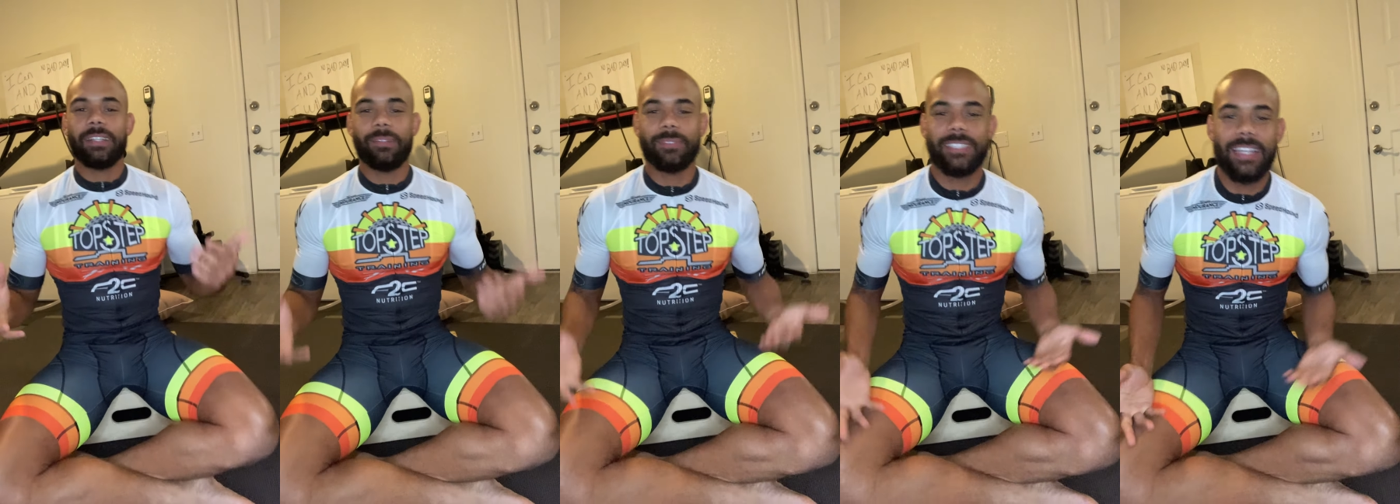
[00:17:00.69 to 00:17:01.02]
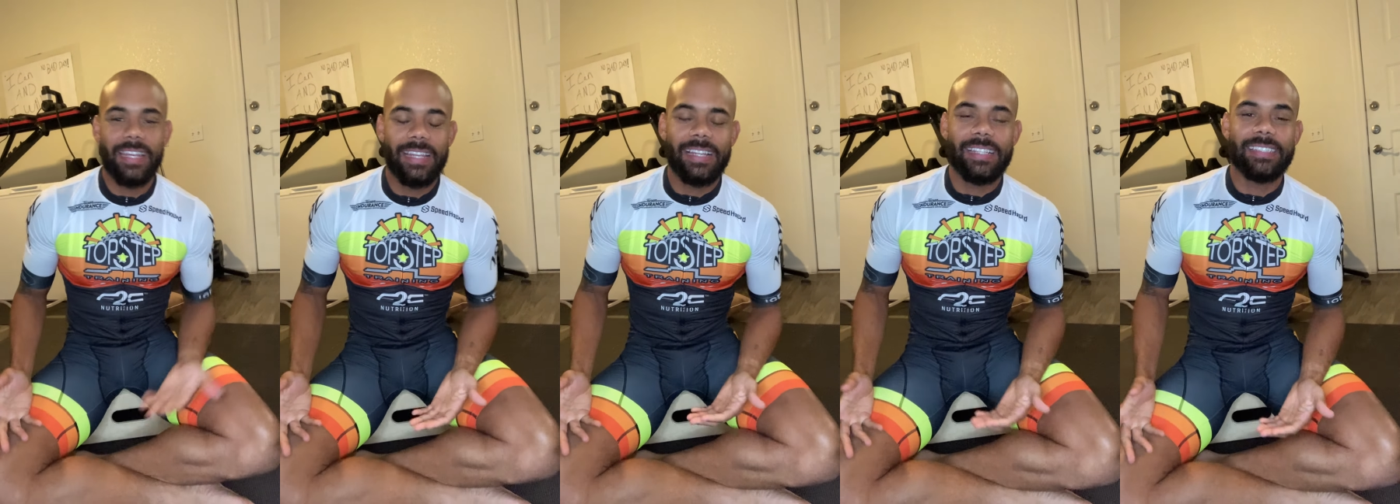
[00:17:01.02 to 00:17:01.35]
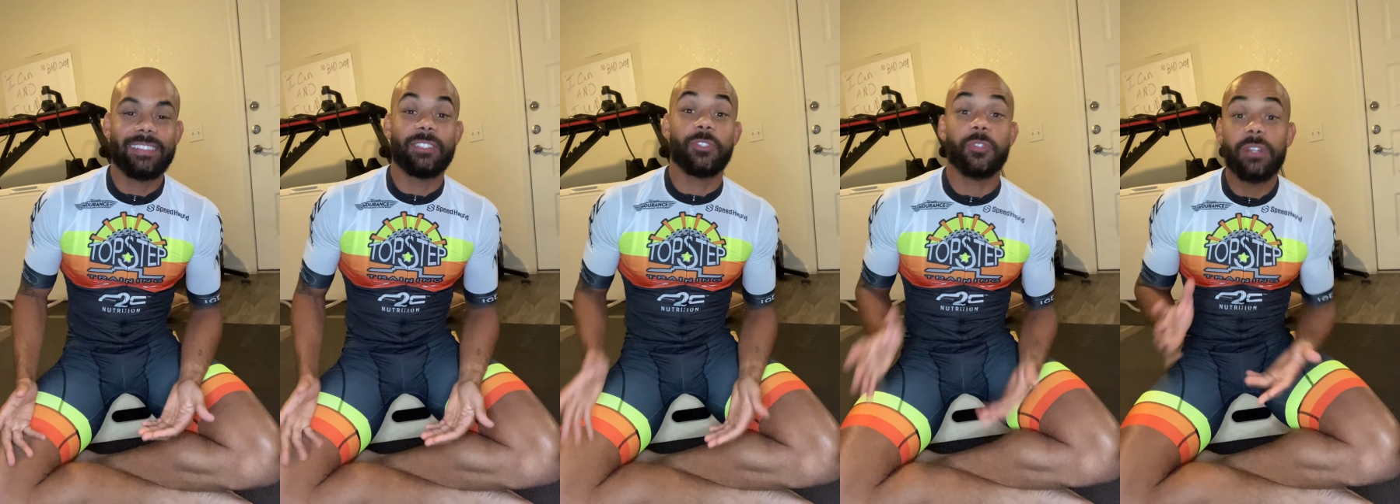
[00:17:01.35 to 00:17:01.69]
I'm saying is,
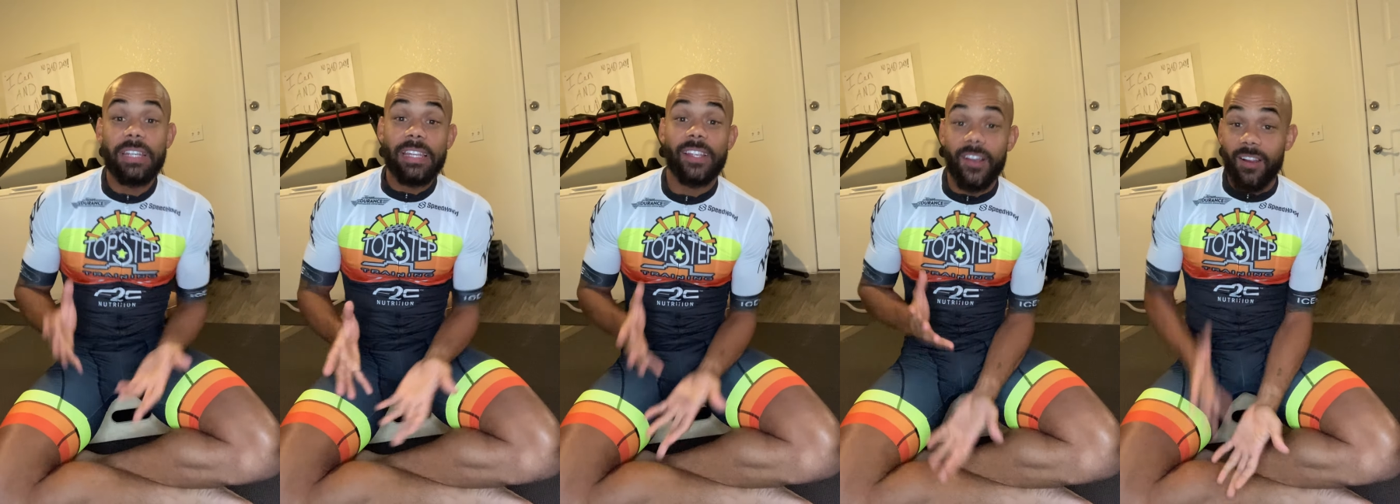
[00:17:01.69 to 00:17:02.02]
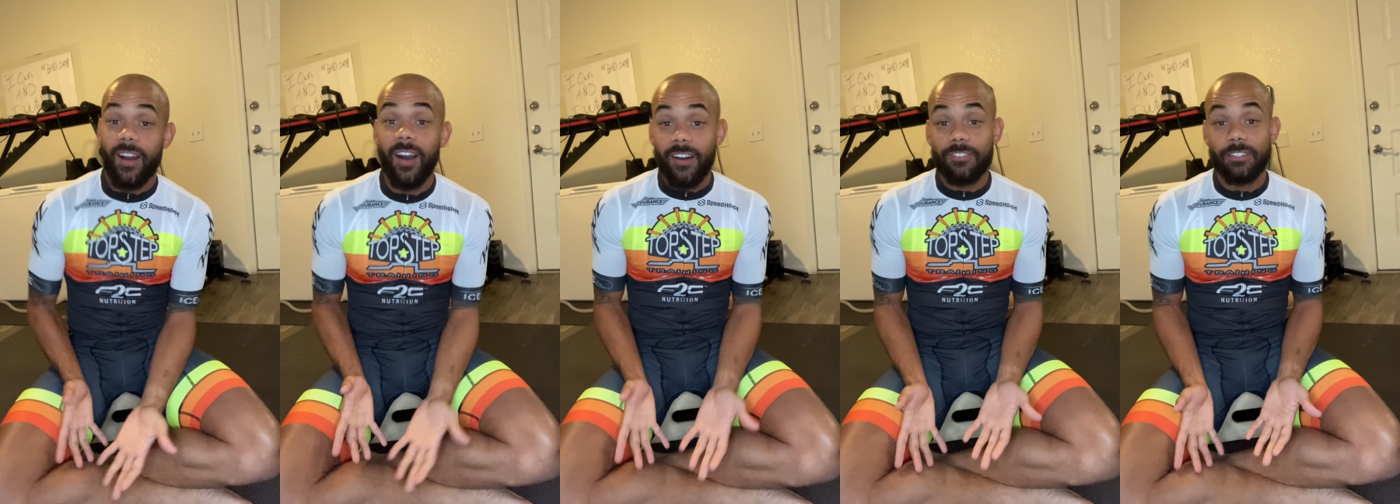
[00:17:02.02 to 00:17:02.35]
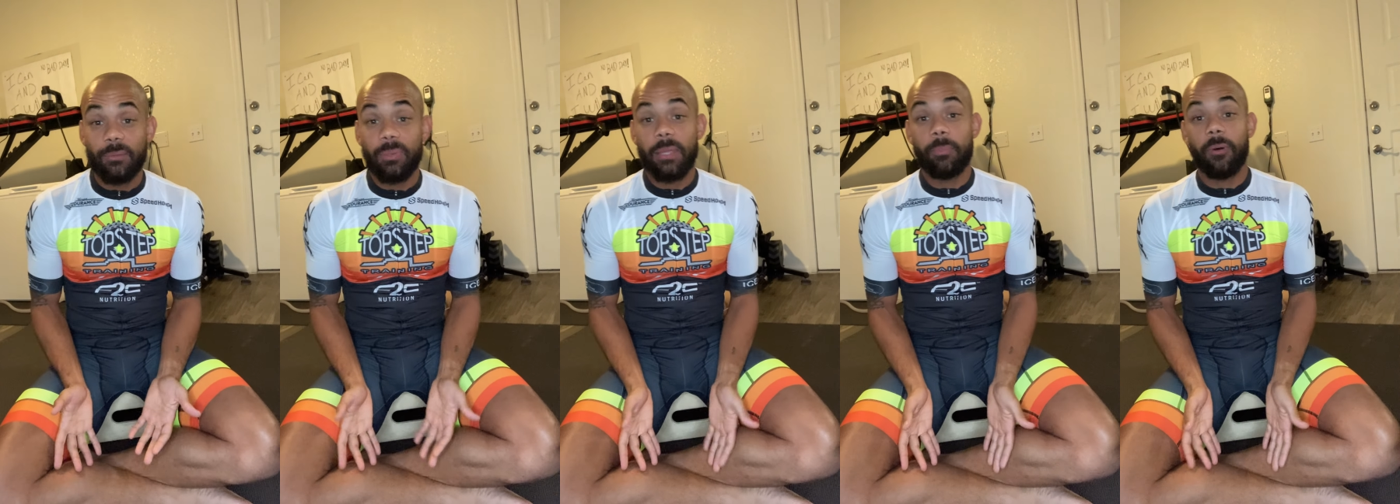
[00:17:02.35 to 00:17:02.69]
drink your coffee,
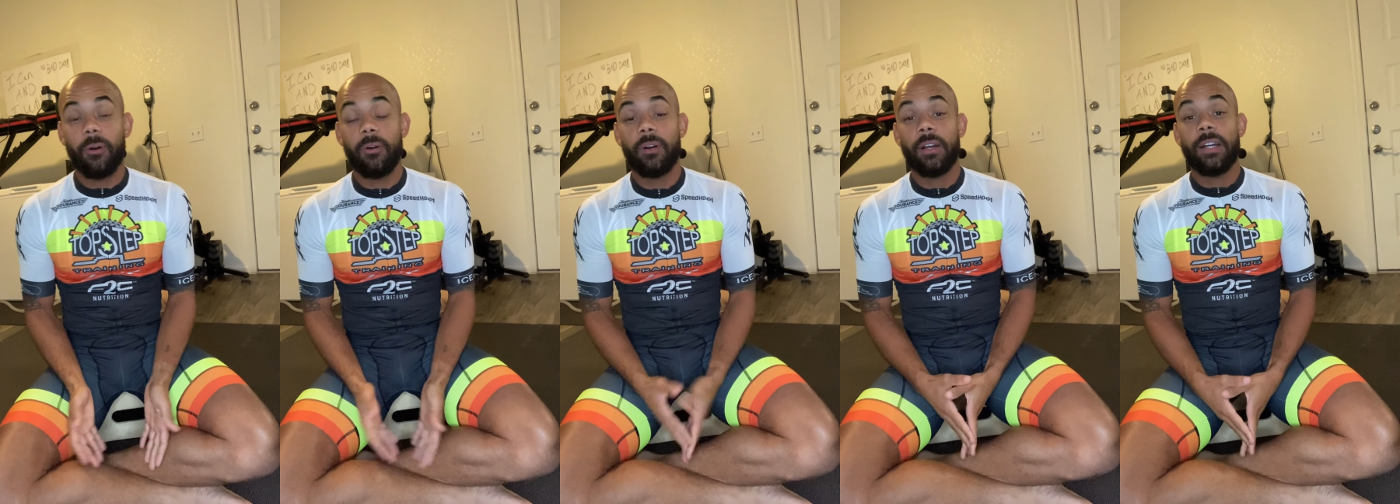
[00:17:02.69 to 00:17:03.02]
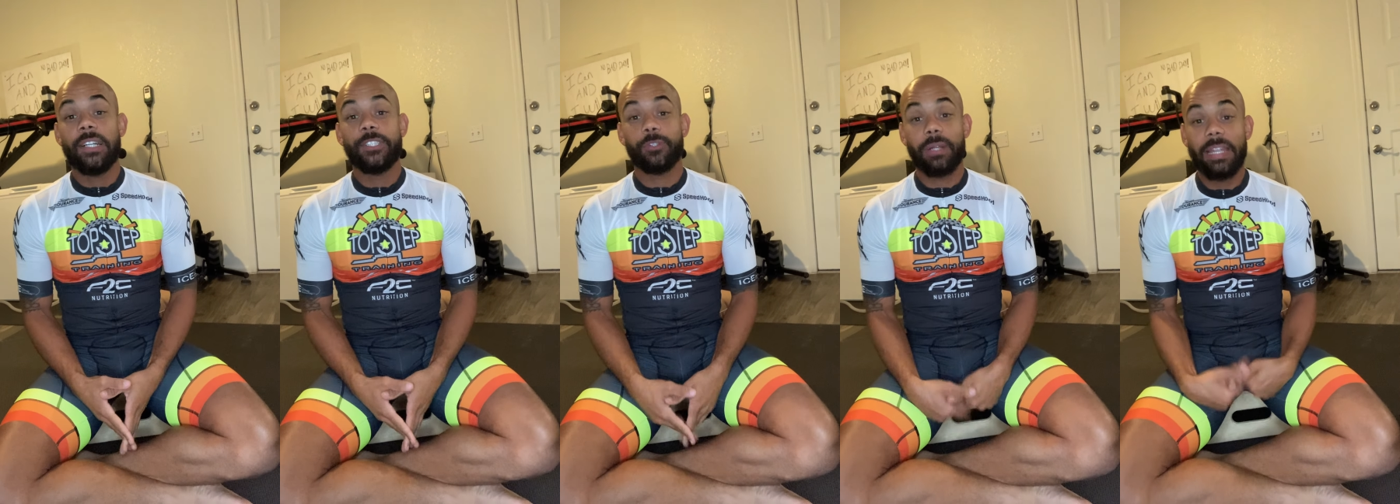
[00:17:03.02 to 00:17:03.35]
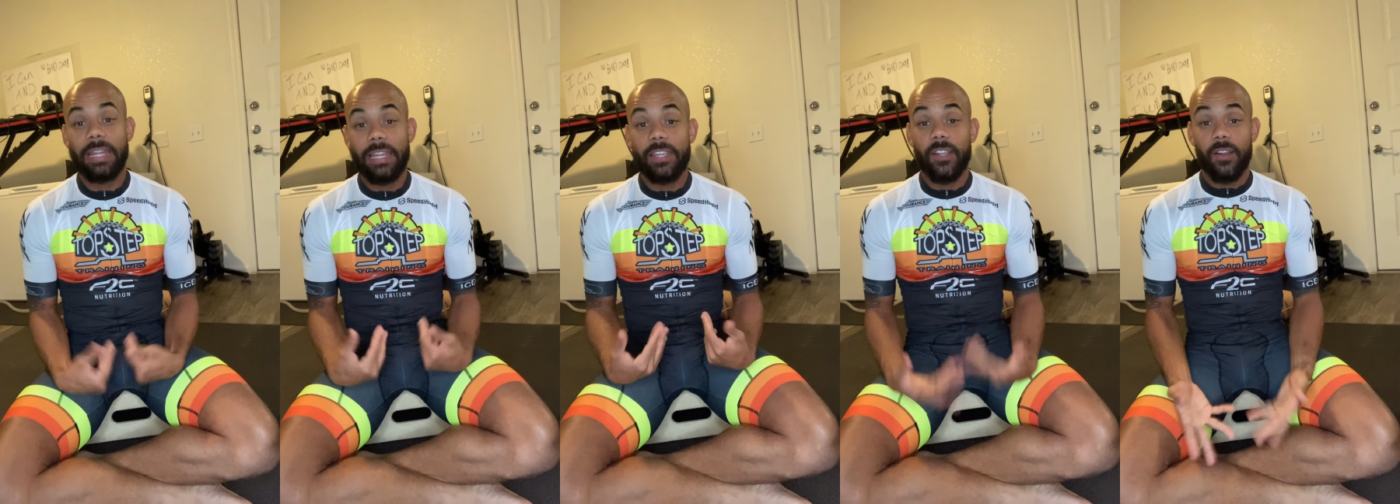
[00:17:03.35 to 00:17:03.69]
people.
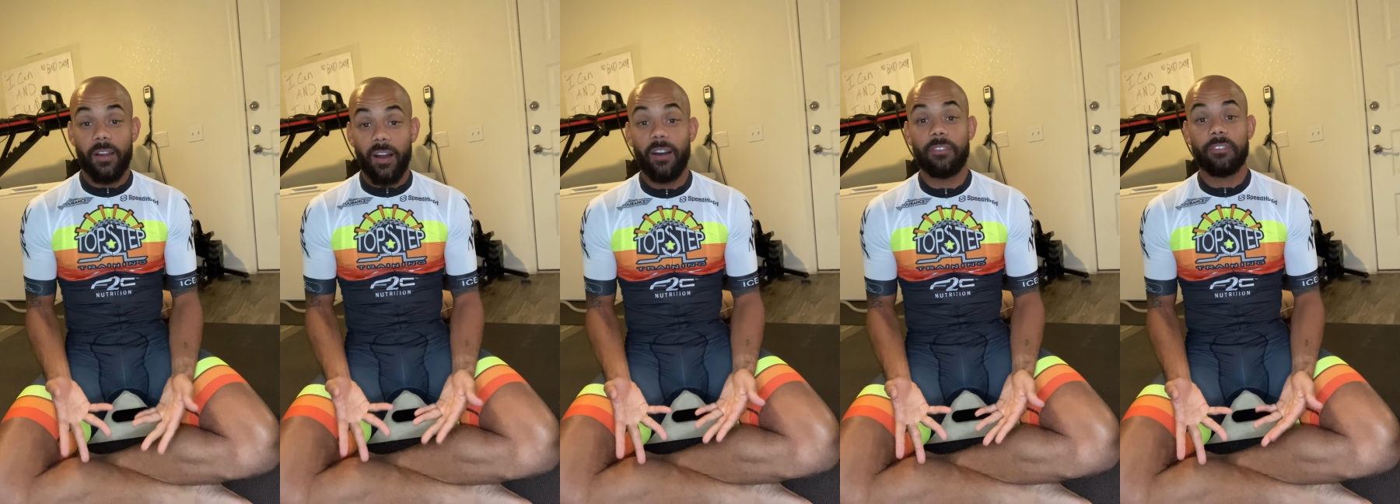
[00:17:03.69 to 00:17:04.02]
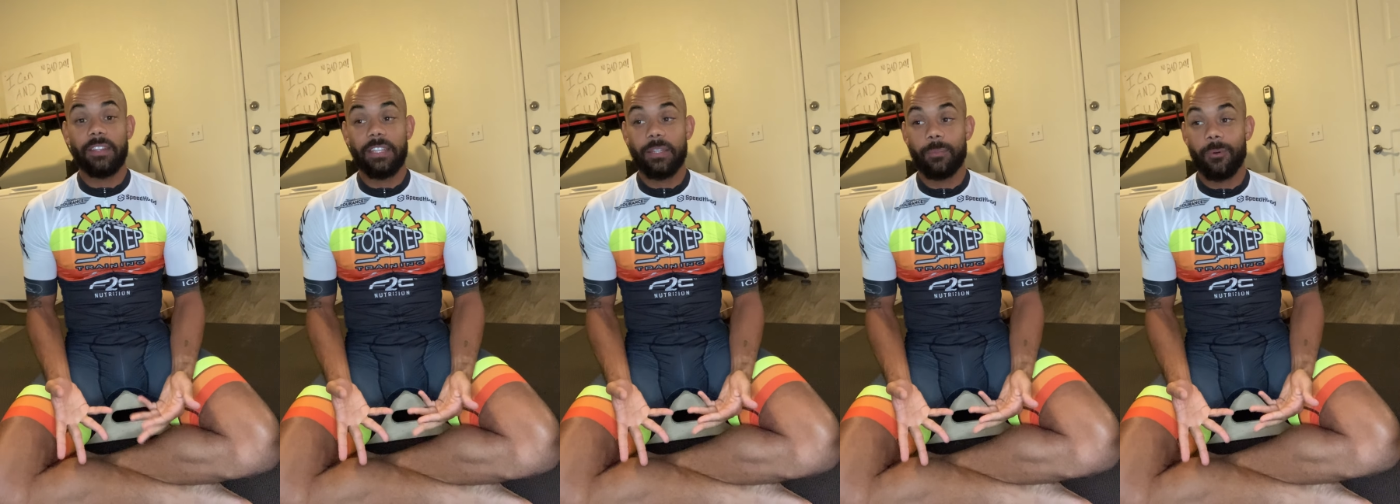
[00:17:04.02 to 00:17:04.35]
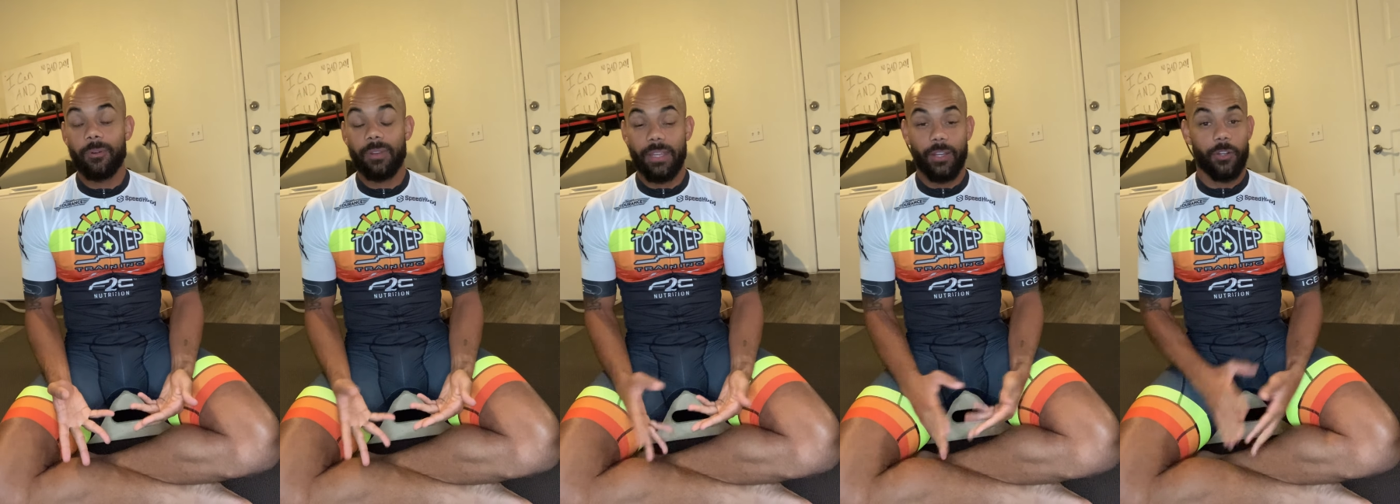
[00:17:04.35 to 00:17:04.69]
Drink your coffee in the
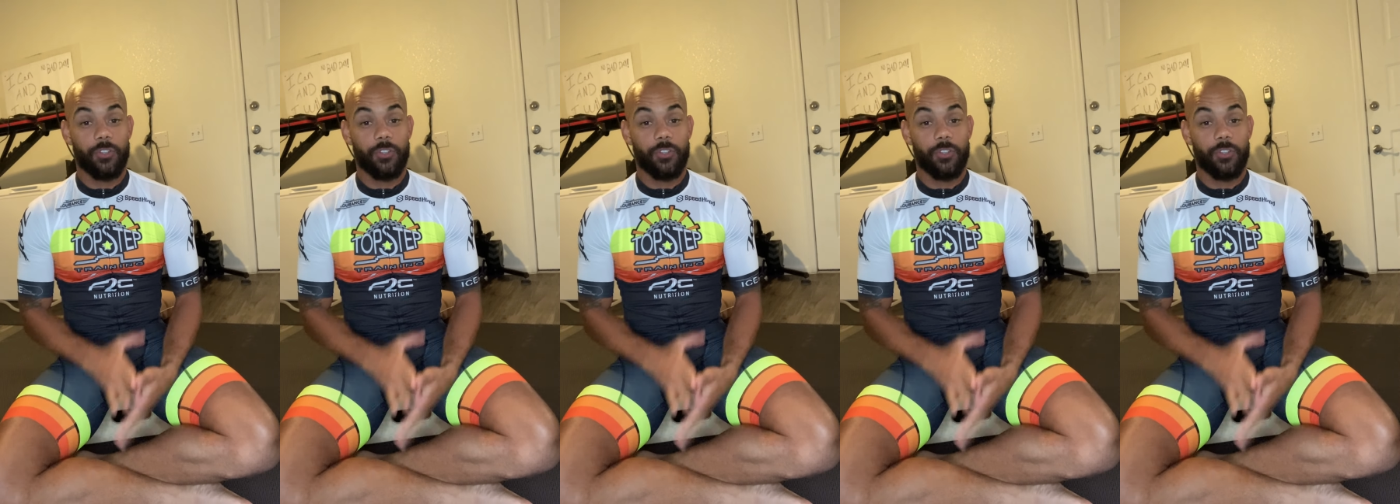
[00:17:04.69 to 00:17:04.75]
morning, or